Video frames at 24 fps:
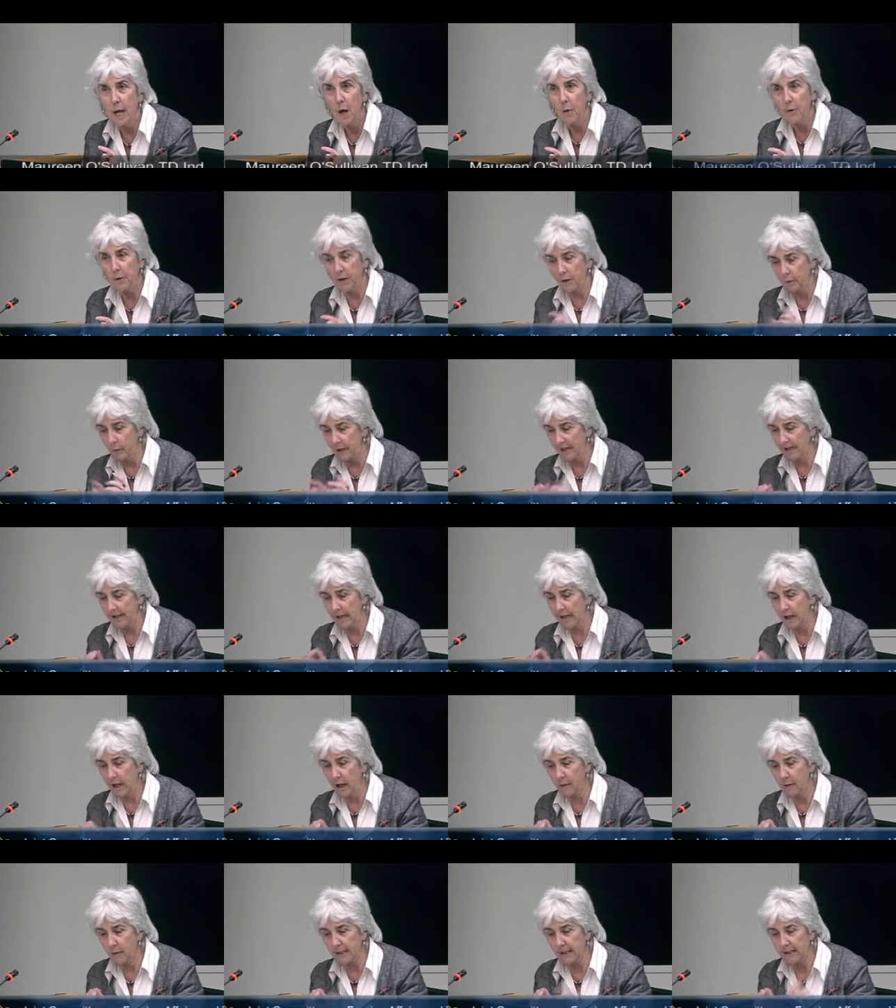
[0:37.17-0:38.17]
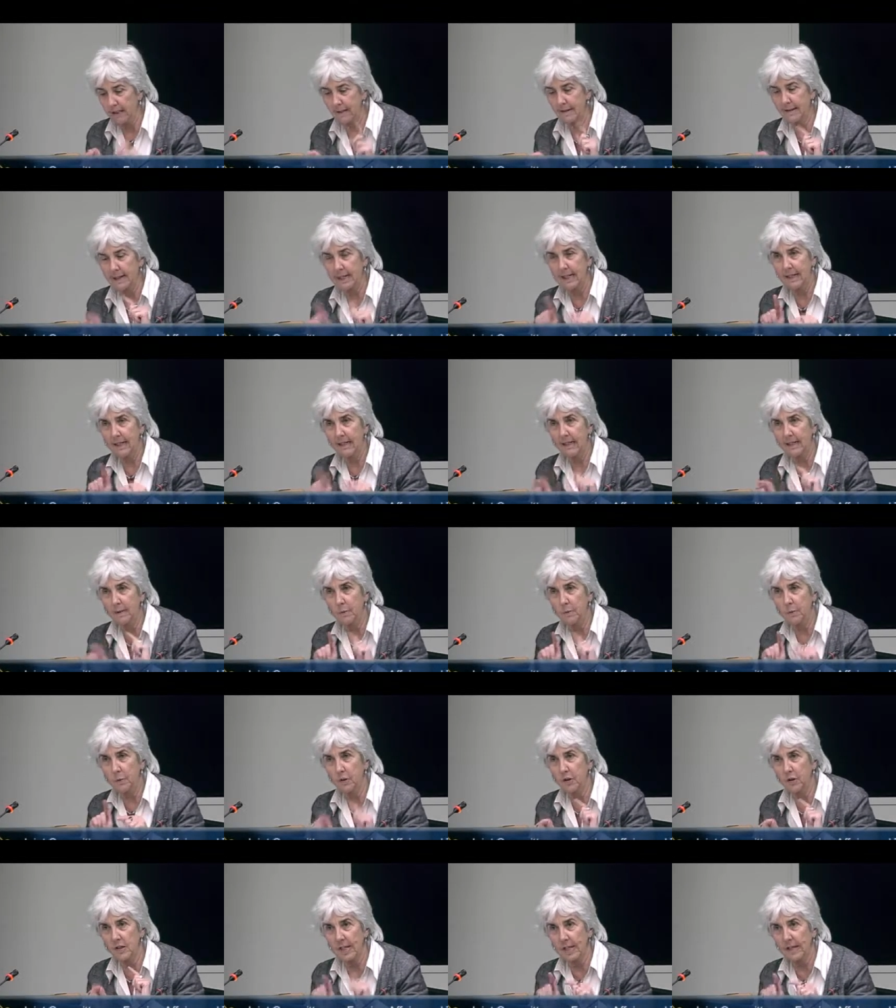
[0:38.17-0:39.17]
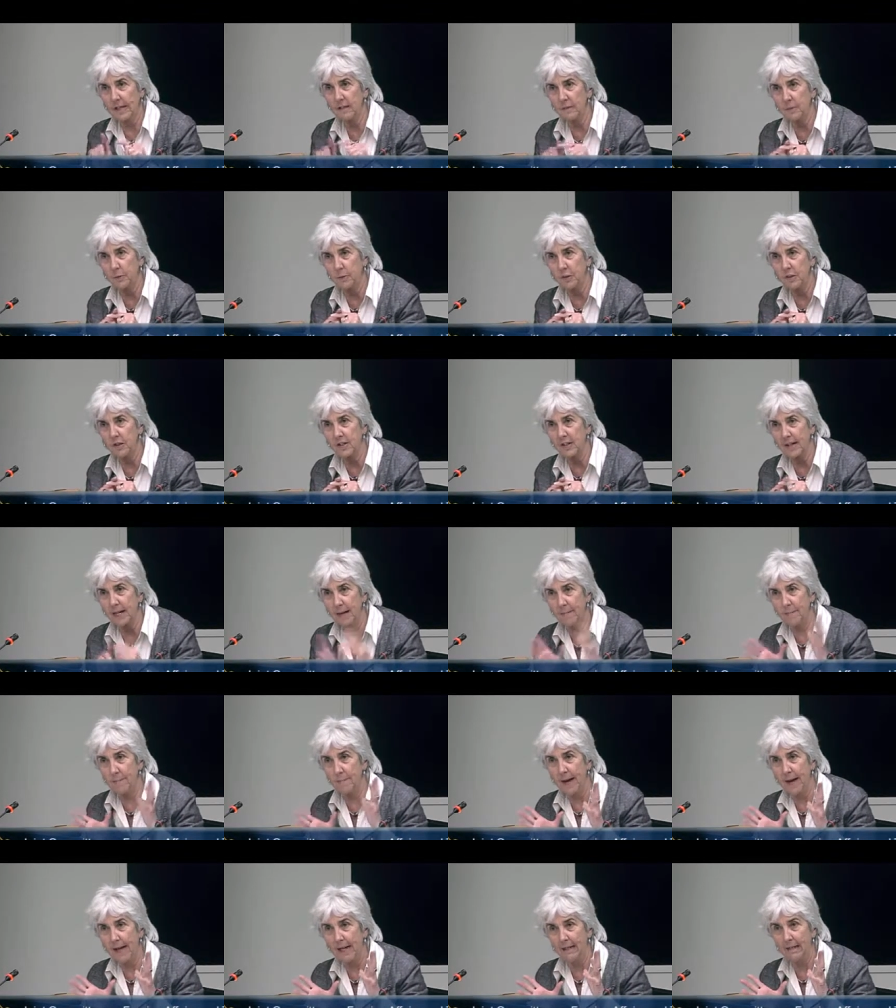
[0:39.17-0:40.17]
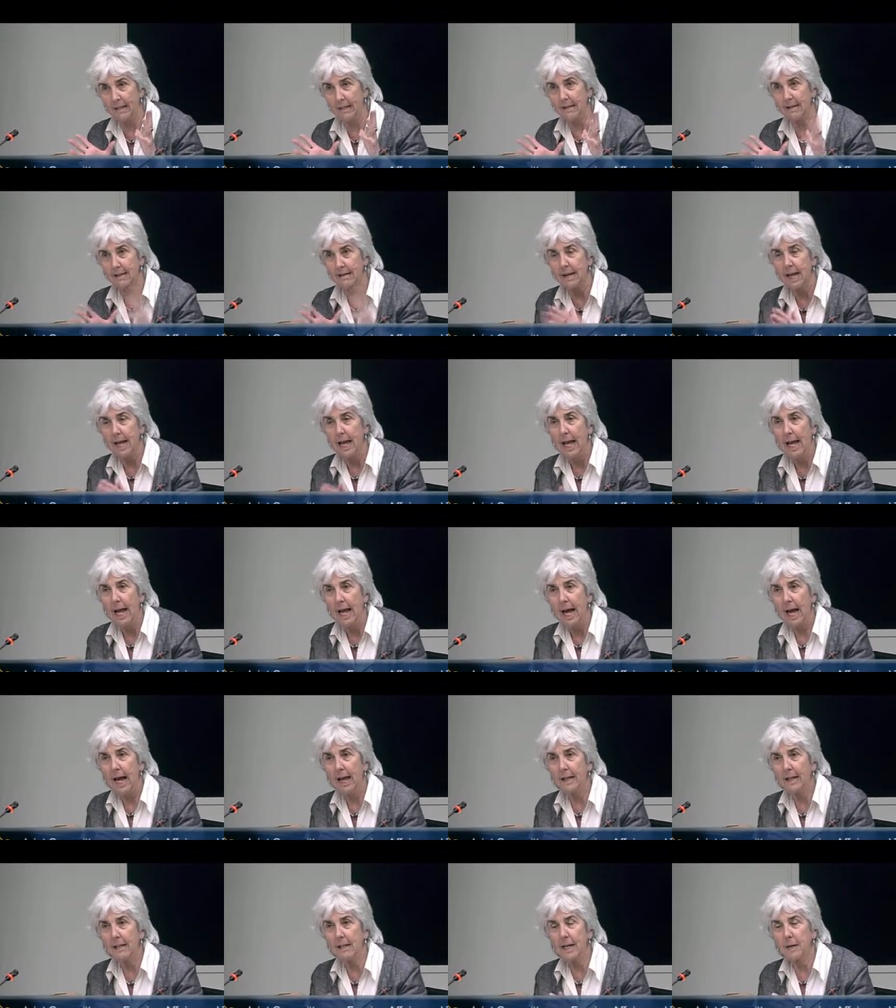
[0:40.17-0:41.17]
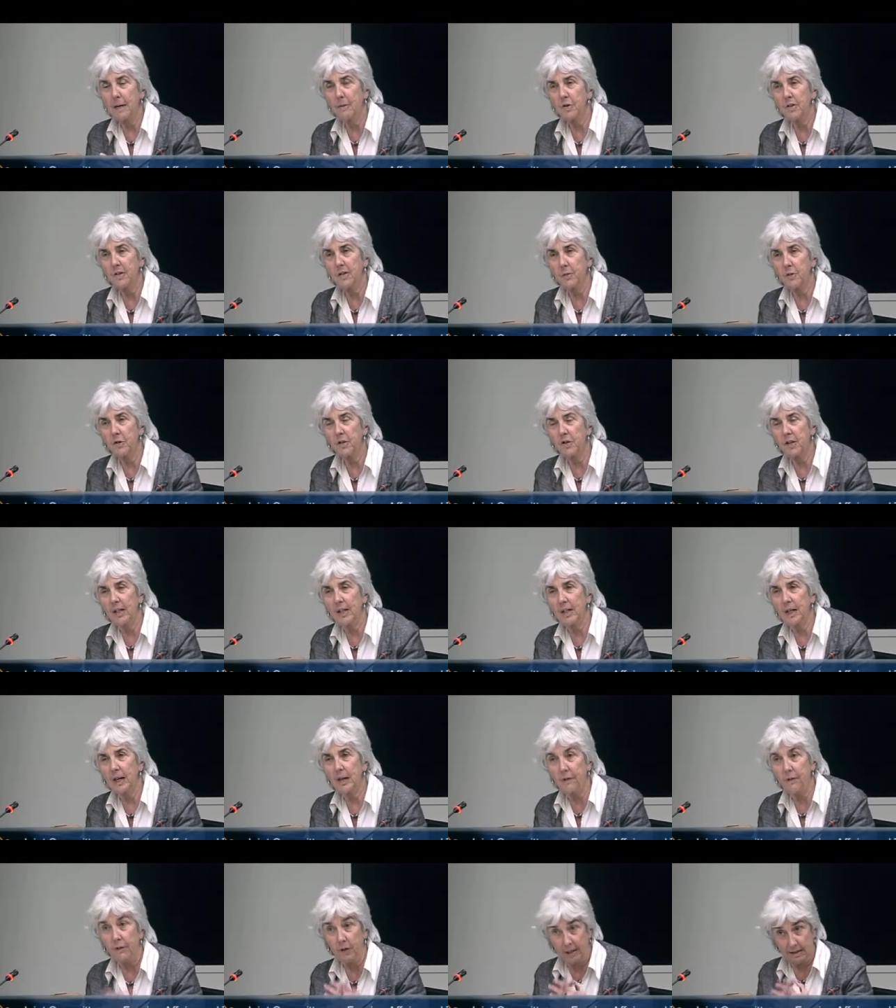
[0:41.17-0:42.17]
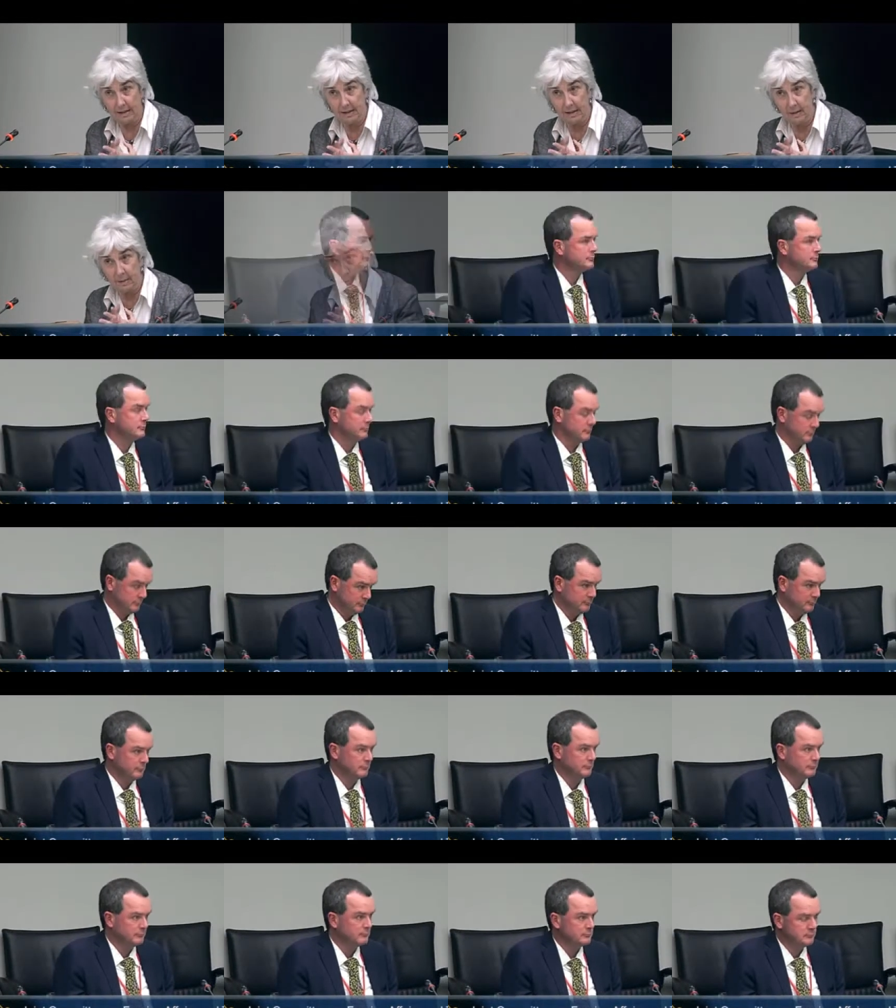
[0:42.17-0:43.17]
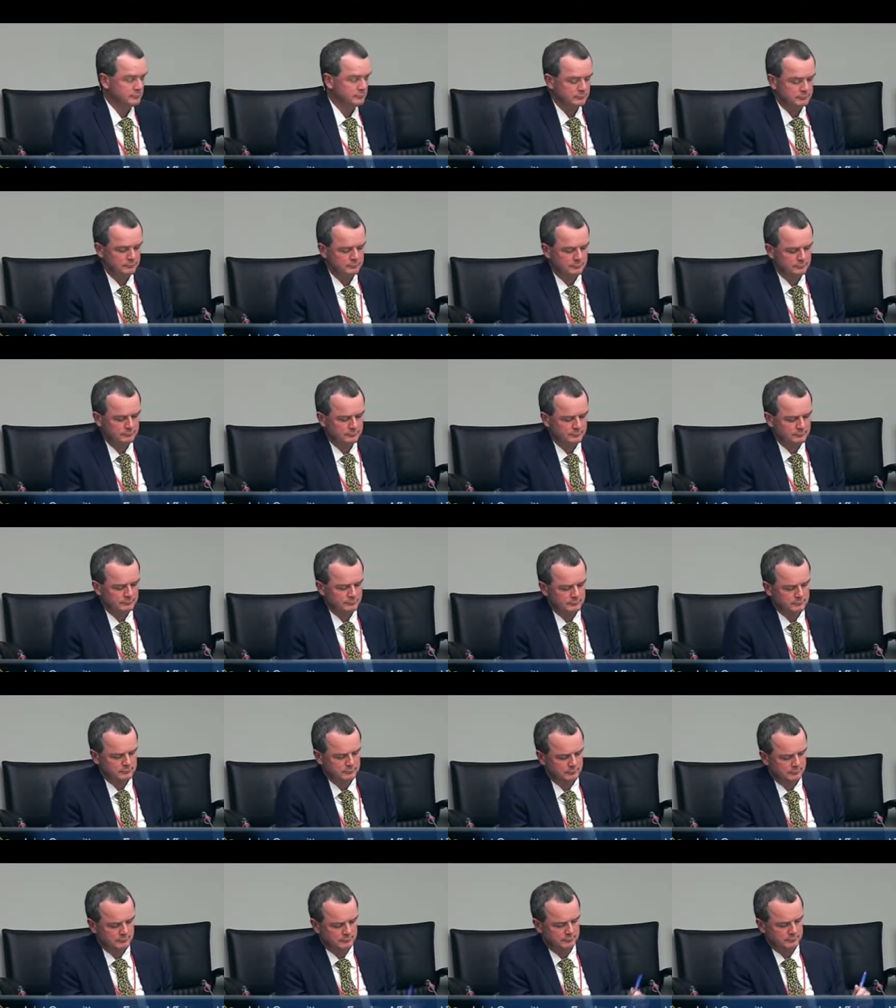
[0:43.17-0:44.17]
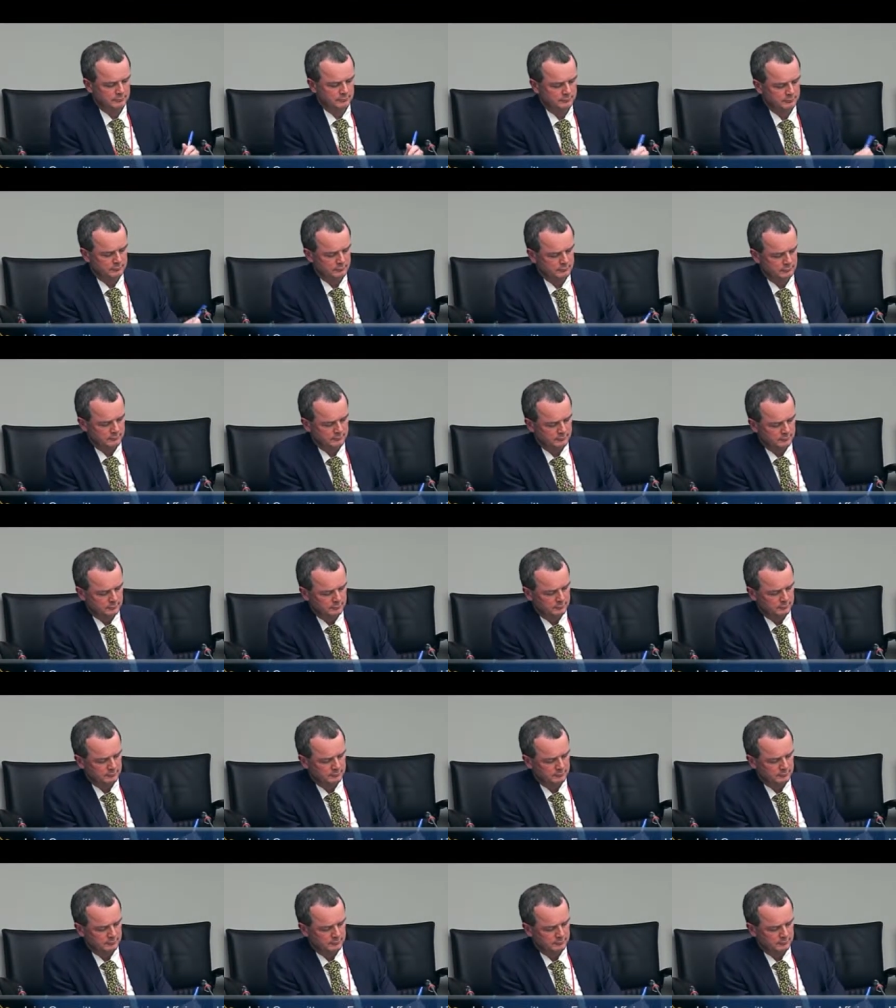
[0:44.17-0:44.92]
But it was alarming to see that import-export imbalance, and I'm just wondering if you had some comments to make on that. And